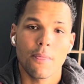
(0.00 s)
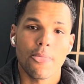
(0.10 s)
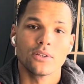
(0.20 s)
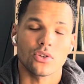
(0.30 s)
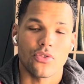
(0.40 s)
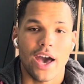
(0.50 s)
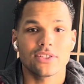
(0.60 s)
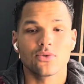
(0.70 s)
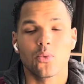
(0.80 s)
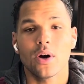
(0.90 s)
So
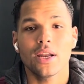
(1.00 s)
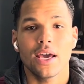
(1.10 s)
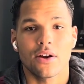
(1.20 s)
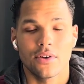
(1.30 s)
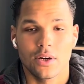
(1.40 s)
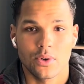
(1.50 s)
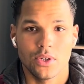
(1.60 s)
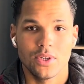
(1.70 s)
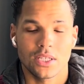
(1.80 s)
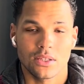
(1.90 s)
that's one area where you
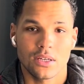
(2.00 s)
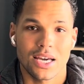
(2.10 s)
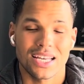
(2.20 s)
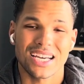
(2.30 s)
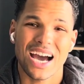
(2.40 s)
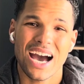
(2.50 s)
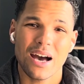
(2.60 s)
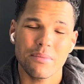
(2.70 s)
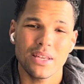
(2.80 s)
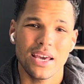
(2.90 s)
need to look at. And
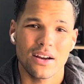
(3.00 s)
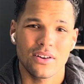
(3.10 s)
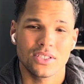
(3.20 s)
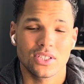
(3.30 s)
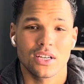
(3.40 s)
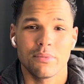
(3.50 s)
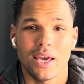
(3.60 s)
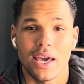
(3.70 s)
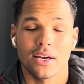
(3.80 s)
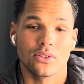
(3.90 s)
common areas is going to be
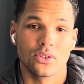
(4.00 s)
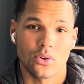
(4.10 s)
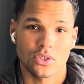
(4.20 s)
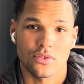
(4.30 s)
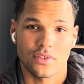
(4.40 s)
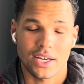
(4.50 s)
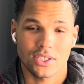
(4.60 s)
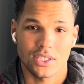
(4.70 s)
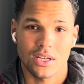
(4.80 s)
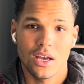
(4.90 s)
ankle dorsiflexion.